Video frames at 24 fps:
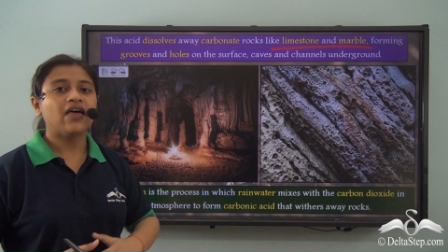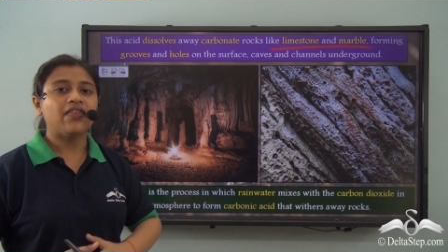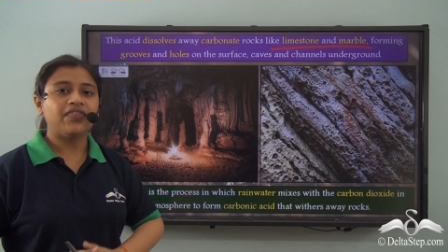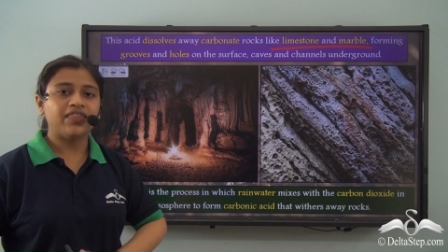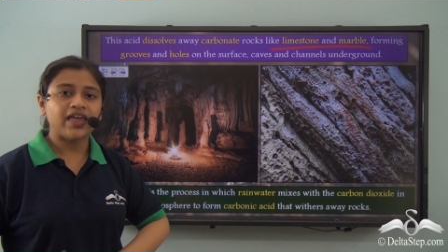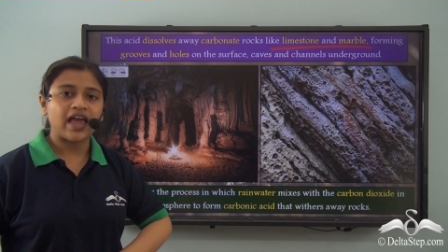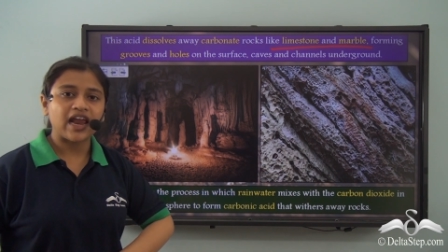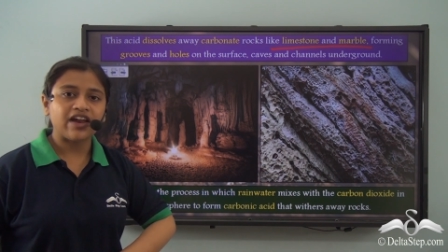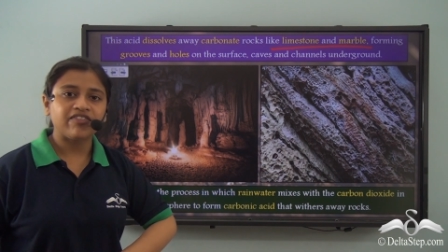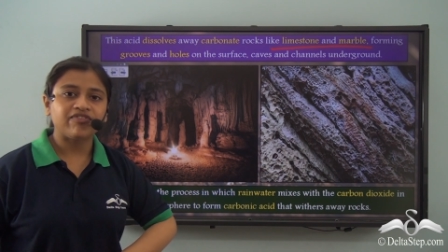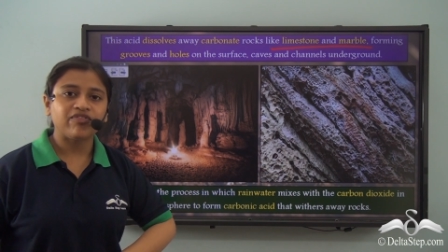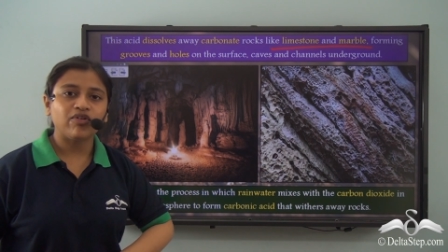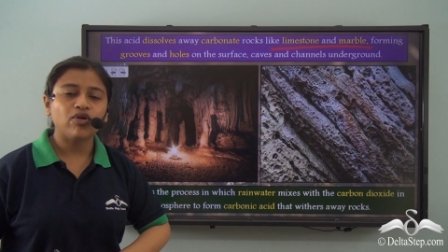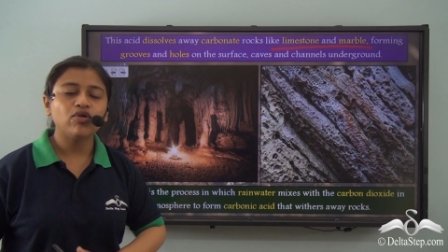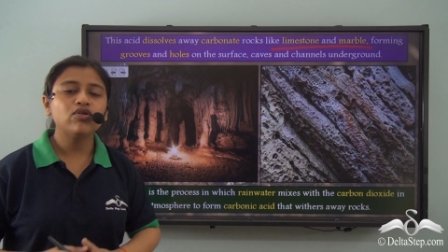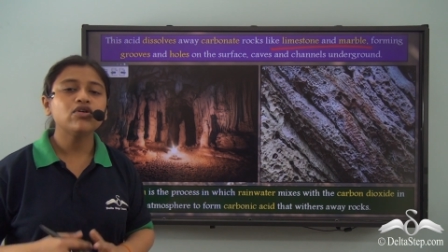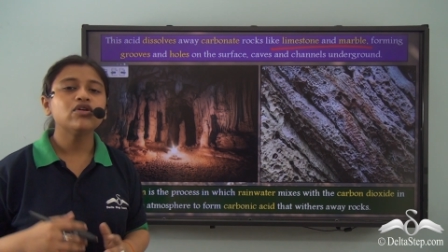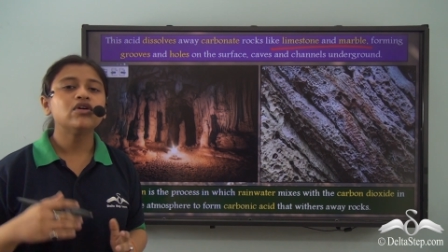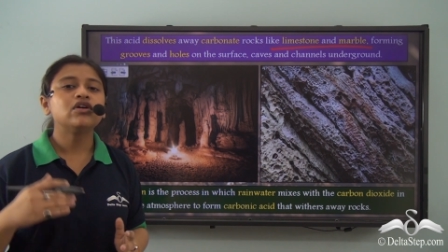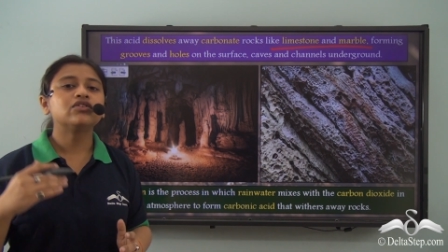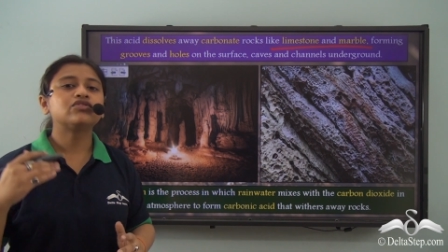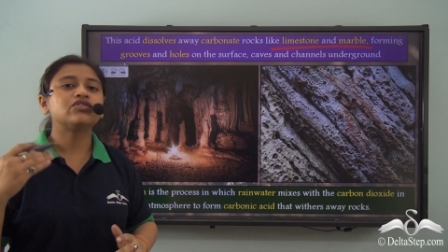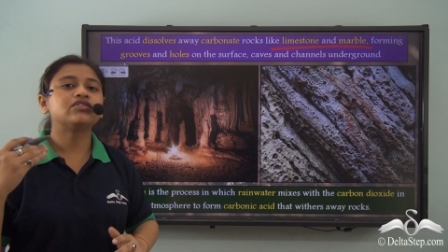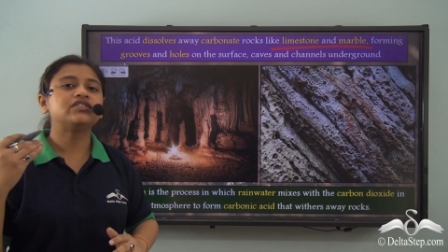
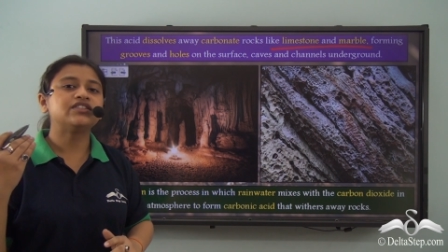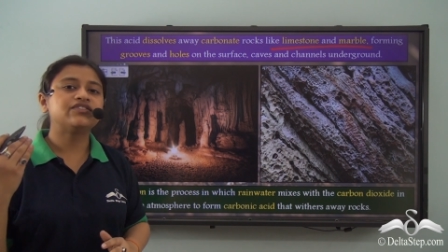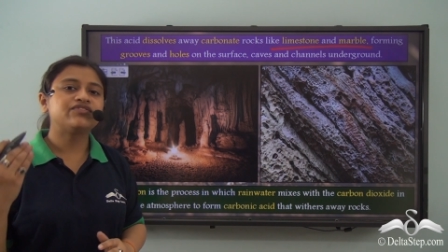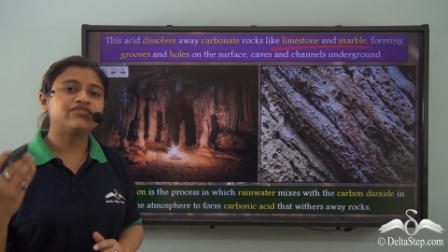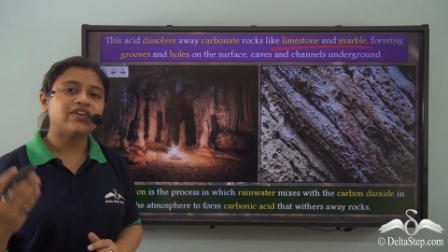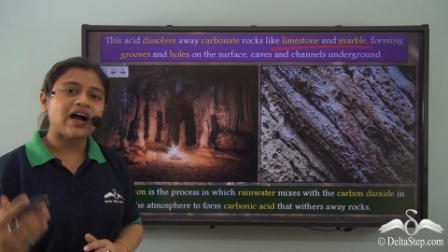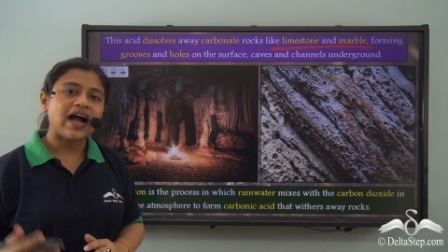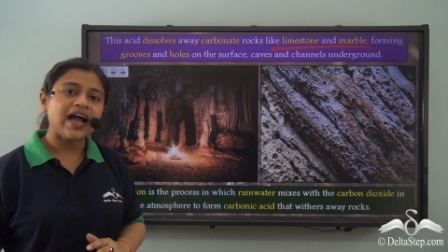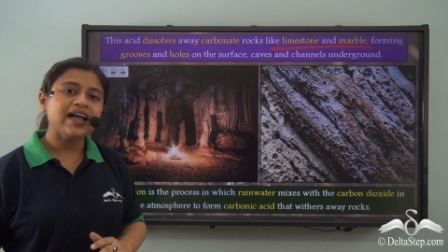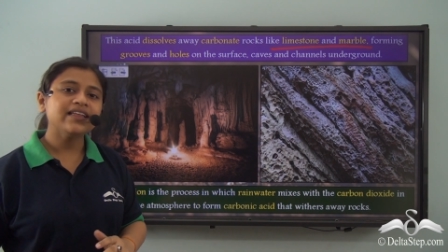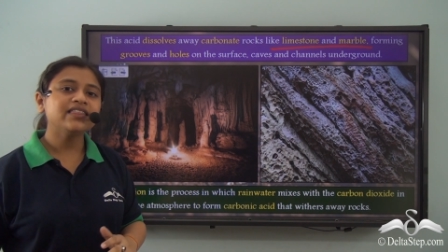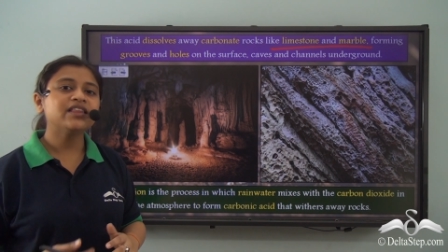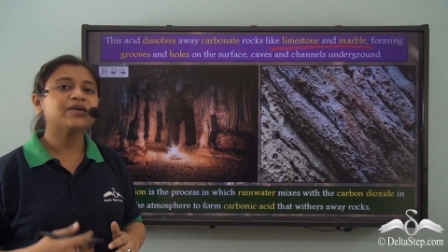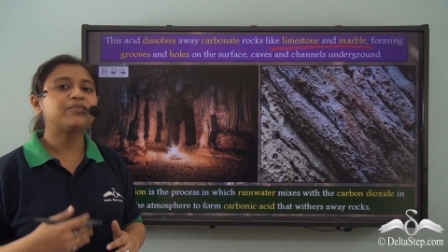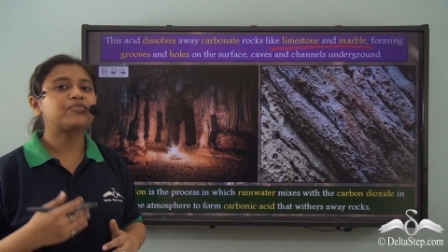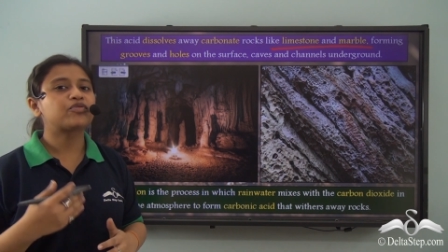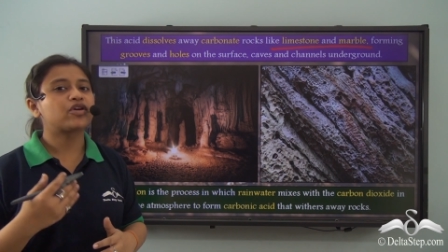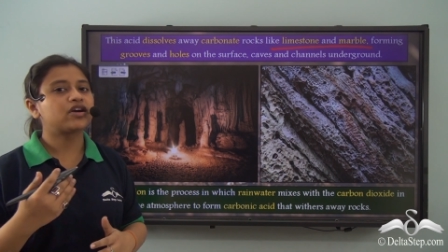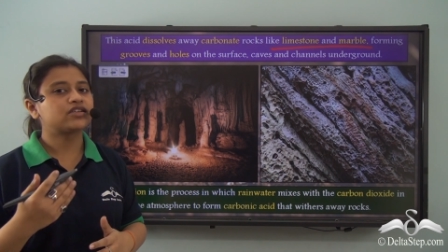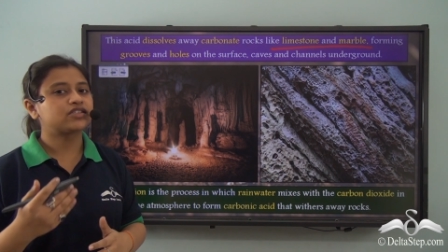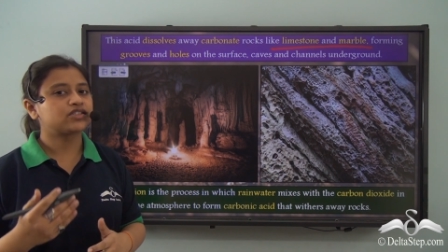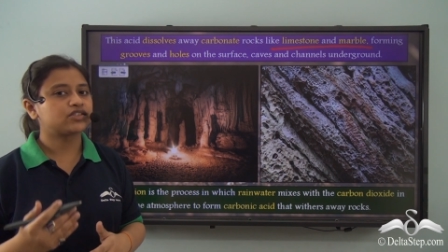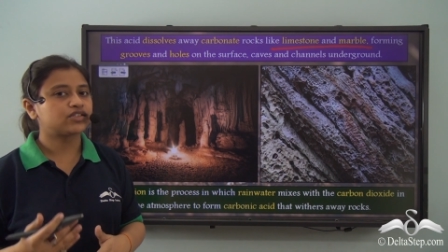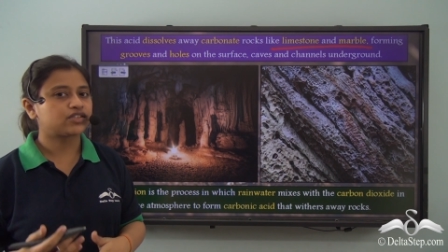Therefore, to define the
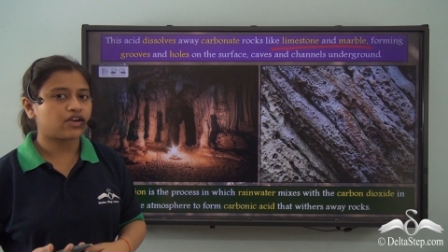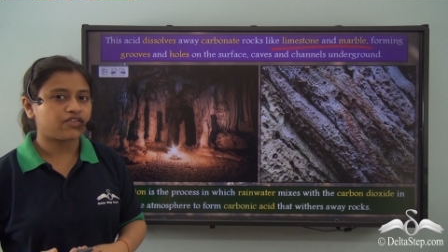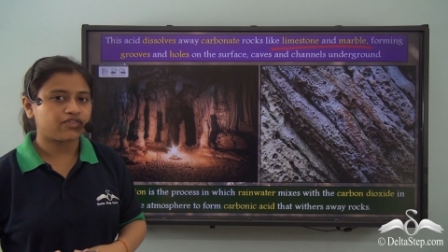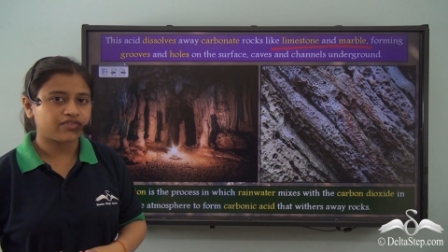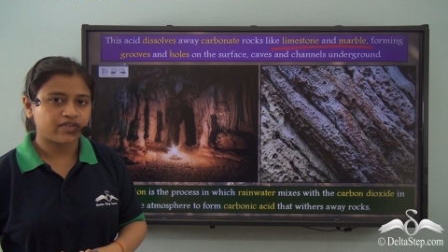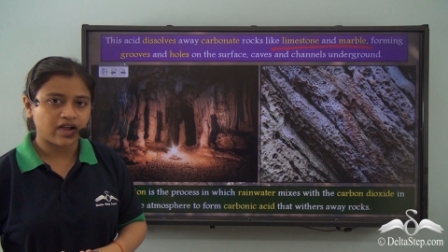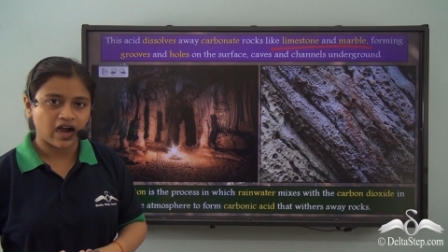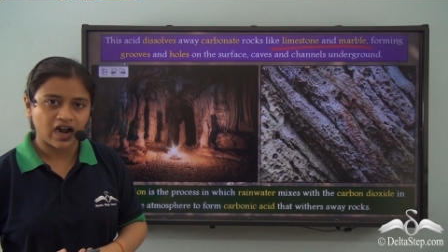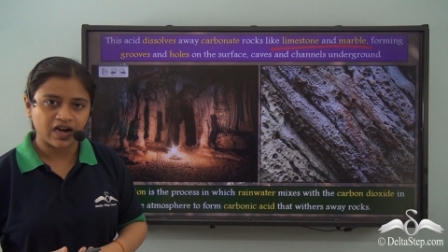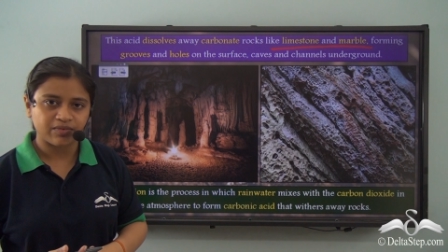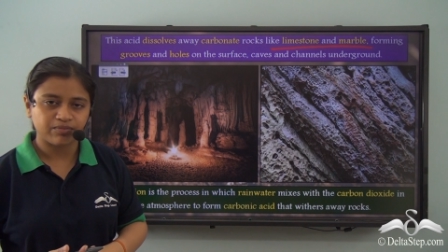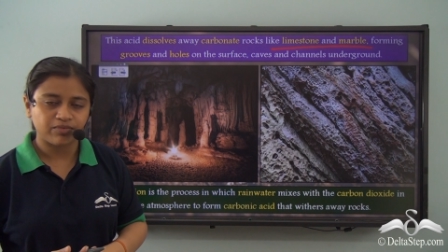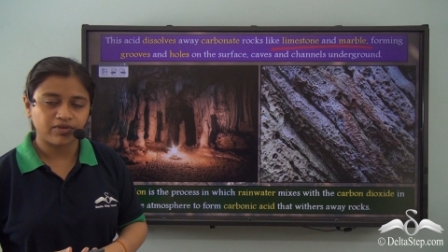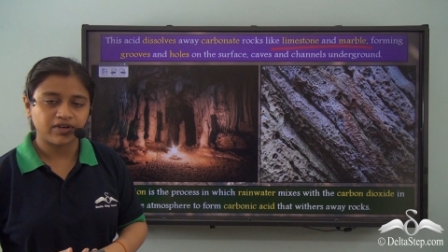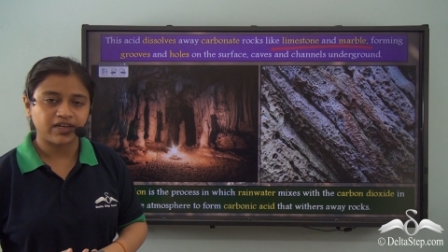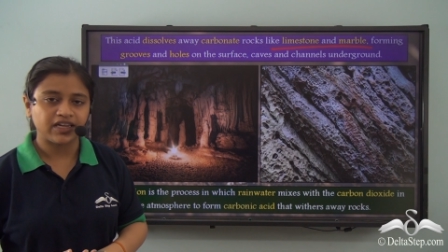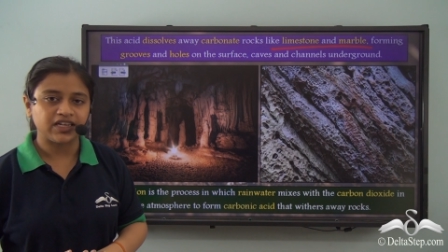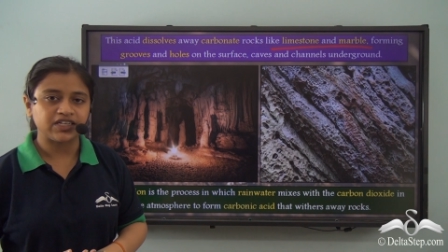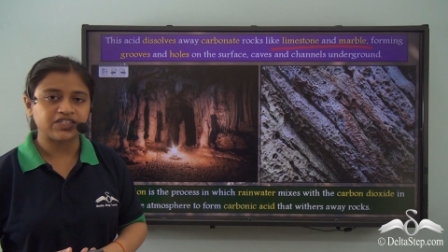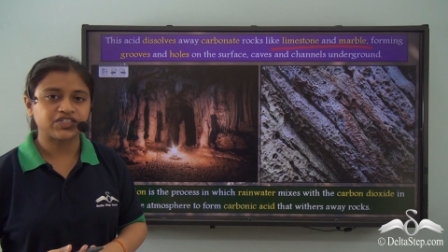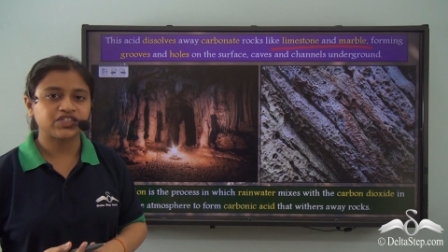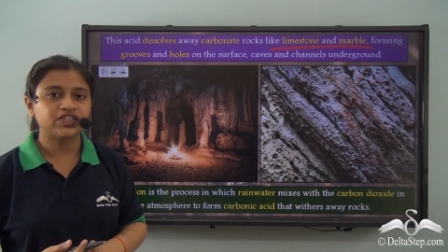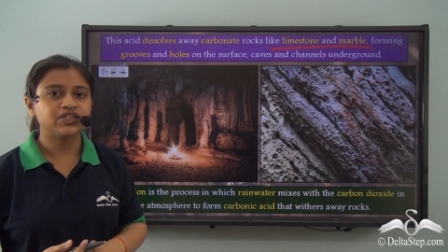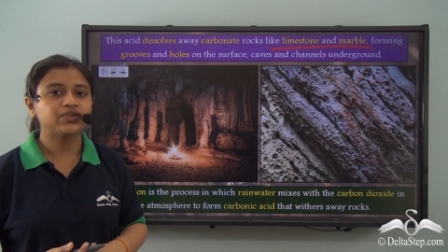process of
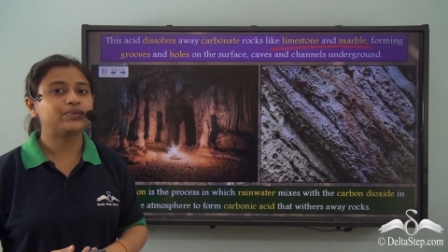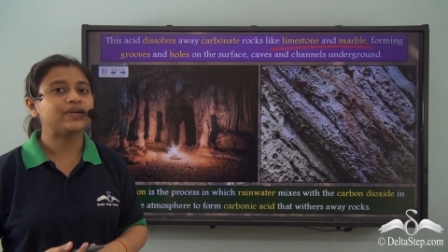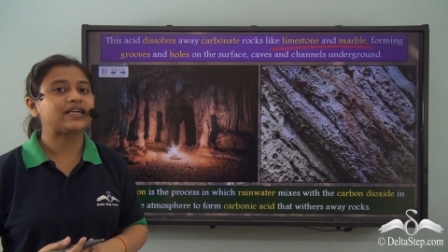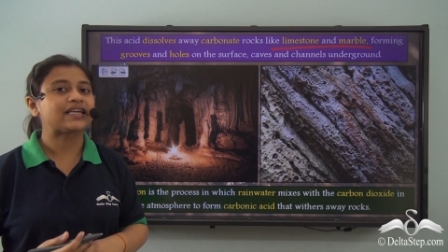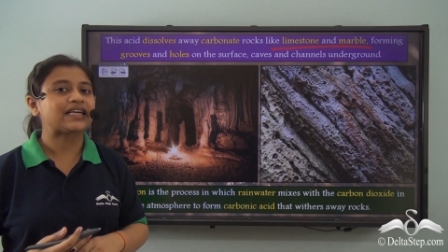carbonation,